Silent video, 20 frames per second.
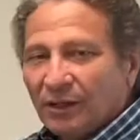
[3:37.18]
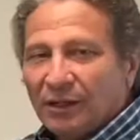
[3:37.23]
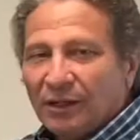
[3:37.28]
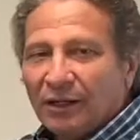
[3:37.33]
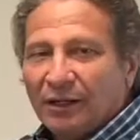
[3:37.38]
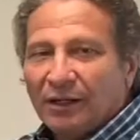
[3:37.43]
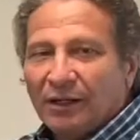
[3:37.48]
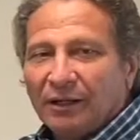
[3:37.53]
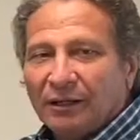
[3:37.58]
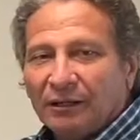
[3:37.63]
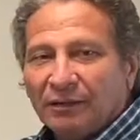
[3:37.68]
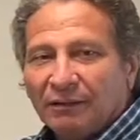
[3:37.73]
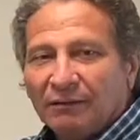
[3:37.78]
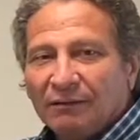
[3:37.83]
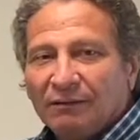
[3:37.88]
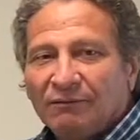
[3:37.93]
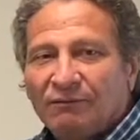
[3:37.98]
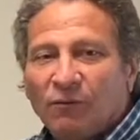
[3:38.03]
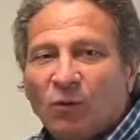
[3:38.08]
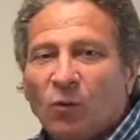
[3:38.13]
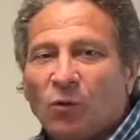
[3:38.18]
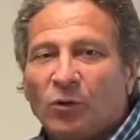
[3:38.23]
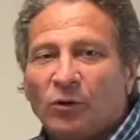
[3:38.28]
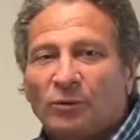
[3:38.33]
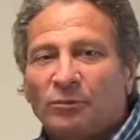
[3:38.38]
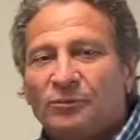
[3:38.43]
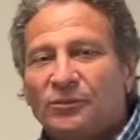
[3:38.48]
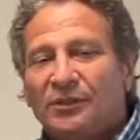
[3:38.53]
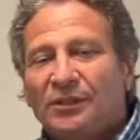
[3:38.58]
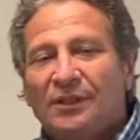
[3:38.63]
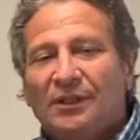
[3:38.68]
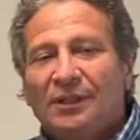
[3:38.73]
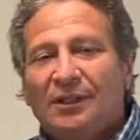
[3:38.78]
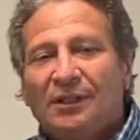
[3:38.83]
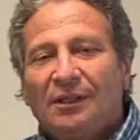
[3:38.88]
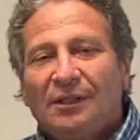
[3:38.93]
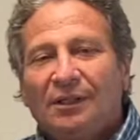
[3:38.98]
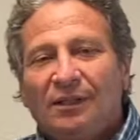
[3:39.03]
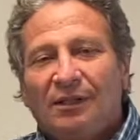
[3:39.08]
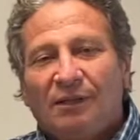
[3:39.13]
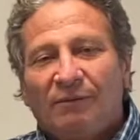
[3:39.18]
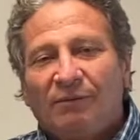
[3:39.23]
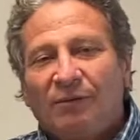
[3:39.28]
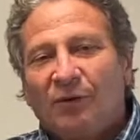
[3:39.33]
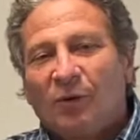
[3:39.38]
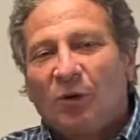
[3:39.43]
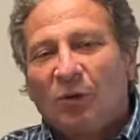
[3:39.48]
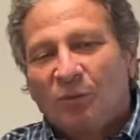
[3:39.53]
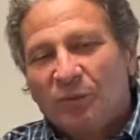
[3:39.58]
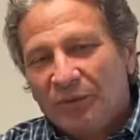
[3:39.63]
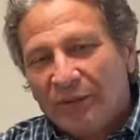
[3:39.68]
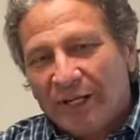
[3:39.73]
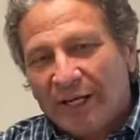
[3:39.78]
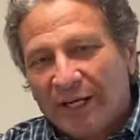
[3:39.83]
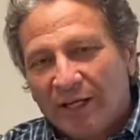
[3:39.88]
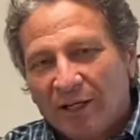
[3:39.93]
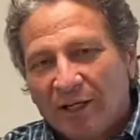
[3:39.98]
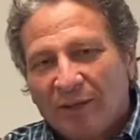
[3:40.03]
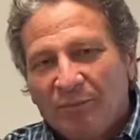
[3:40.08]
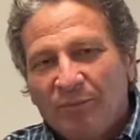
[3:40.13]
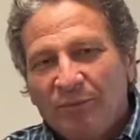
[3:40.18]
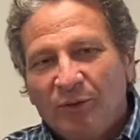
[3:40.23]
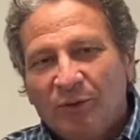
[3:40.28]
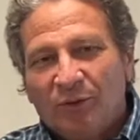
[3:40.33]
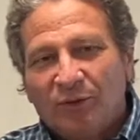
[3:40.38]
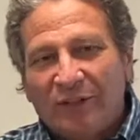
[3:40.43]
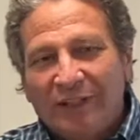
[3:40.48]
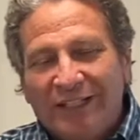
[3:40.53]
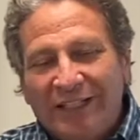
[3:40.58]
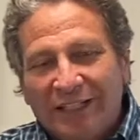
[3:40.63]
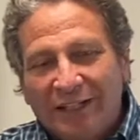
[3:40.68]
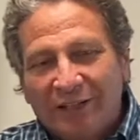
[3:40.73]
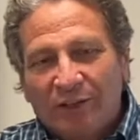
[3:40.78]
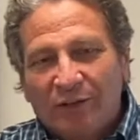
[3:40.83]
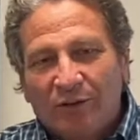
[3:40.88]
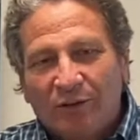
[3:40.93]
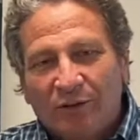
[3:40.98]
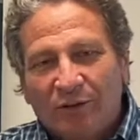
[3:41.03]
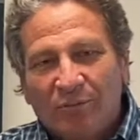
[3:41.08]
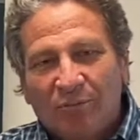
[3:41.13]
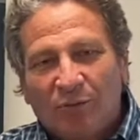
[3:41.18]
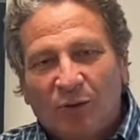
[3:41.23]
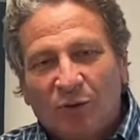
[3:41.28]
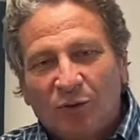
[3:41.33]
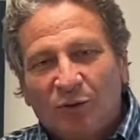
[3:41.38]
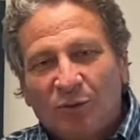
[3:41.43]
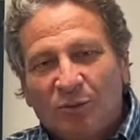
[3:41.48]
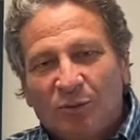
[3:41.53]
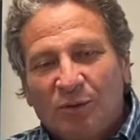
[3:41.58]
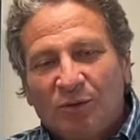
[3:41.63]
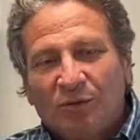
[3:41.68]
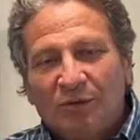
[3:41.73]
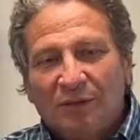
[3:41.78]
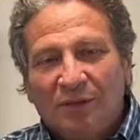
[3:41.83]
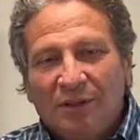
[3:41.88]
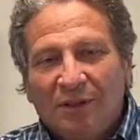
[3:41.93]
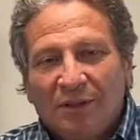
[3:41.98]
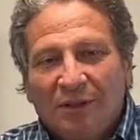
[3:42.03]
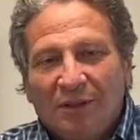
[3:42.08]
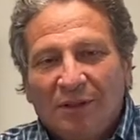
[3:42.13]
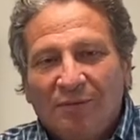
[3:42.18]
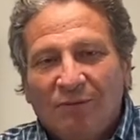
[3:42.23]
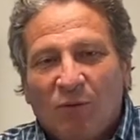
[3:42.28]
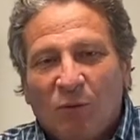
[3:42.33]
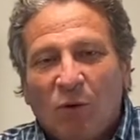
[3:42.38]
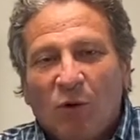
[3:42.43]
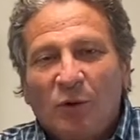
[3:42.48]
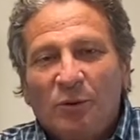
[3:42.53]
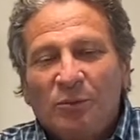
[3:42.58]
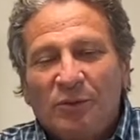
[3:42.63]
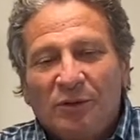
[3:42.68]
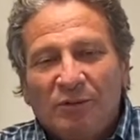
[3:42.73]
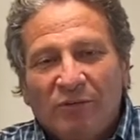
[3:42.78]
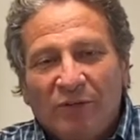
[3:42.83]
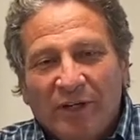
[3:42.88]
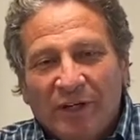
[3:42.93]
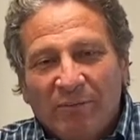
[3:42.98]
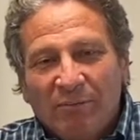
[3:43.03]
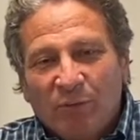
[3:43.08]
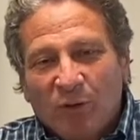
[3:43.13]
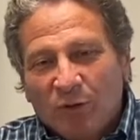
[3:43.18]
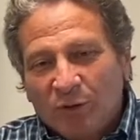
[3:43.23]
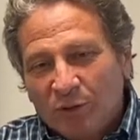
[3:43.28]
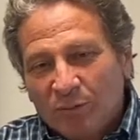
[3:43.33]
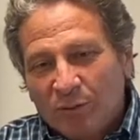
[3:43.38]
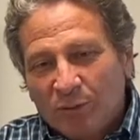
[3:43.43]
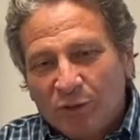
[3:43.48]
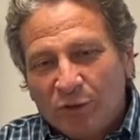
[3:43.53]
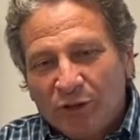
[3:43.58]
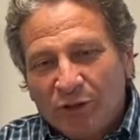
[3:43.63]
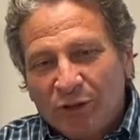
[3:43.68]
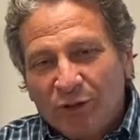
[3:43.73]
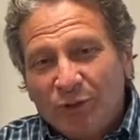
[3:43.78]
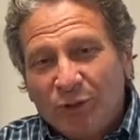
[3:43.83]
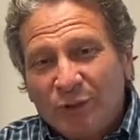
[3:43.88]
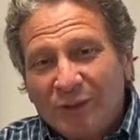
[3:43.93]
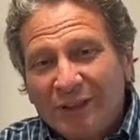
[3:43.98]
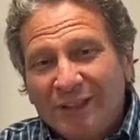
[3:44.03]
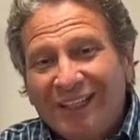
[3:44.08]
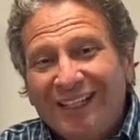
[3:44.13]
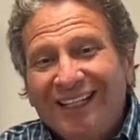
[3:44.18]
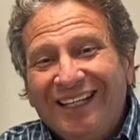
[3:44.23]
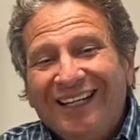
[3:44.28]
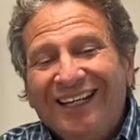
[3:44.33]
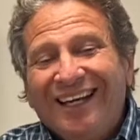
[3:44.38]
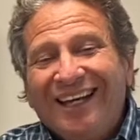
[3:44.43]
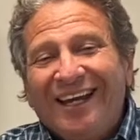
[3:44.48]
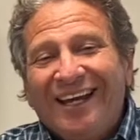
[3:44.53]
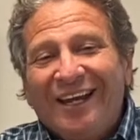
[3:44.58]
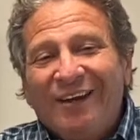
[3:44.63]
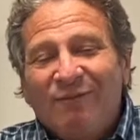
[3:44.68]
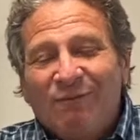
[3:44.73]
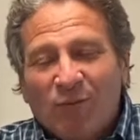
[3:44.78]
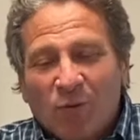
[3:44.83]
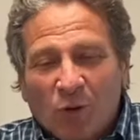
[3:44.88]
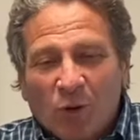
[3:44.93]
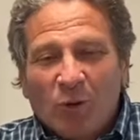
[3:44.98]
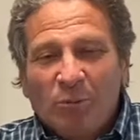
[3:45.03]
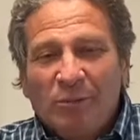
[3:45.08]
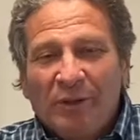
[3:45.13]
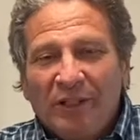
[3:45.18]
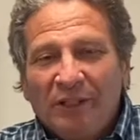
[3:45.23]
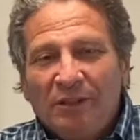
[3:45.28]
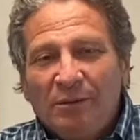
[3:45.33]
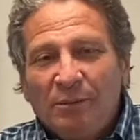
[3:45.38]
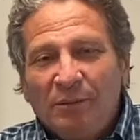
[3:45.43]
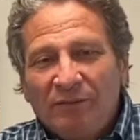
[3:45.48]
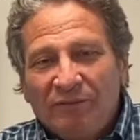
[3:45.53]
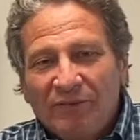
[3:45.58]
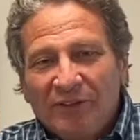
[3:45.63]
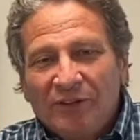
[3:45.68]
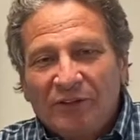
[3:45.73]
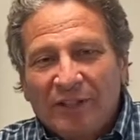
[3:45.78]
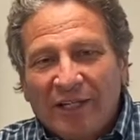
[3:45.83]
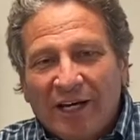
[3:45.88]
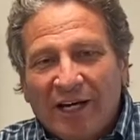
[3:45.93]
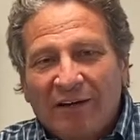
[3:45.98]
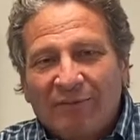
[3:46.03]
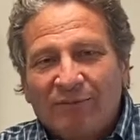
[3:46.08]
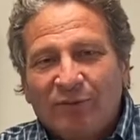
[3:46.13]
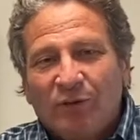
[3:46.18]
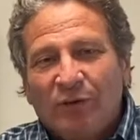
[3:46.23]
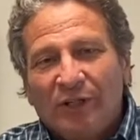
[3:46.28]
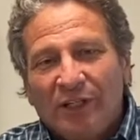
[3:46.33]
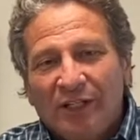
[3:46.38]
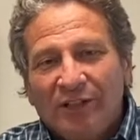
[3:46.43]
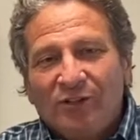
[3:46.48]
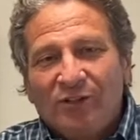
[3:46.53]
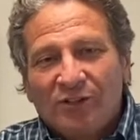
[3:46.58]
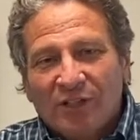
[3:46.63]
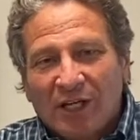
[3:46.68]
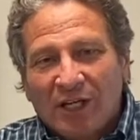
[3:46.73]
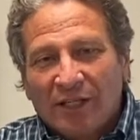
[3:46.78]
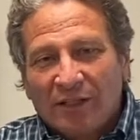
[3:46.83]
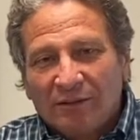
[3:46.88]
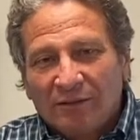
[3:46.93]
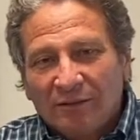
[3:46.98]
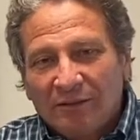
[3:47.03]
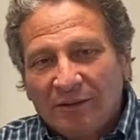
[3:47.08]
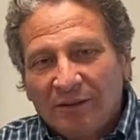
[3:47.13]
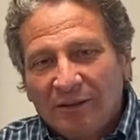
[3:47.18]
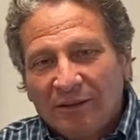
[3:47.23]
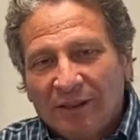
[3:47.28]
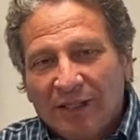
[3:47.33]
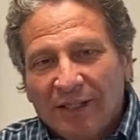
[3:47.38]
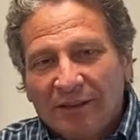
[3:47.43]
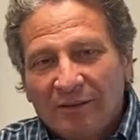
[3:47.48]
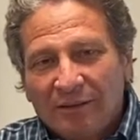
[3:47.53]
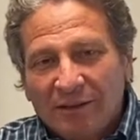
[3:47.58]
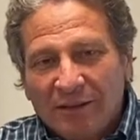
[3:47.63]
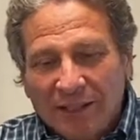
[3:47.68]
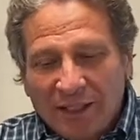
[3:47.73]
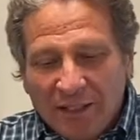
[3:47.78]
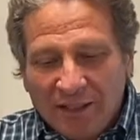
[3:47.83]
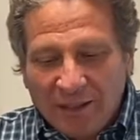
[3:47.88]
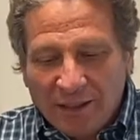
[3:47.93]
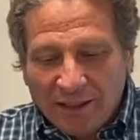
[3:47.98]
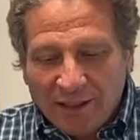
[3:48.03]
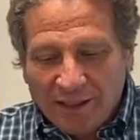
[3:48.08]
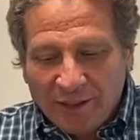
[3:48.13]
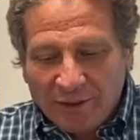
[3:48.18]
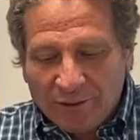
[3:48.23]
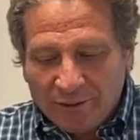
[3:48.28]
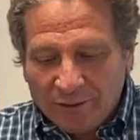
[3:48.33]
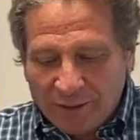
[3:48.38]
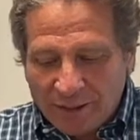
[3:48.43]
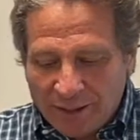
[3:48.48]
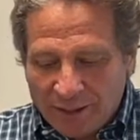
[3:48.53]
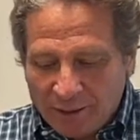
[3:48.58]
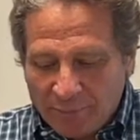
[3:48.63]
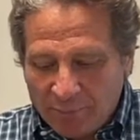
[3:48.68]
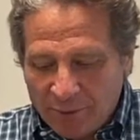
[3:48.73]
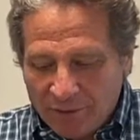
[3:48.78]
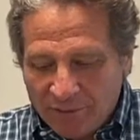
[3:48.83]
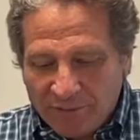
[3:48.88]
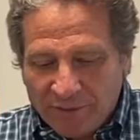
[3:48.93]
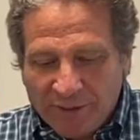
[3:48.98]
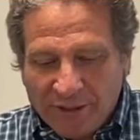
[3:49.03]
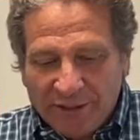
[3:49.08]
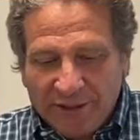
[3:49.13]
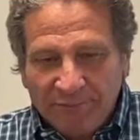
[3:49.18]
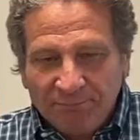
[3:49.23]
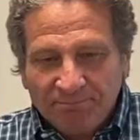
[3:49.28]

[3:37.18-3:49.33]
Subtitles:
a forms. If you open that up, you'll see that there's multiple forms if you have multiple children. A form needs to be filled out for each child that's attending here at Epiphany.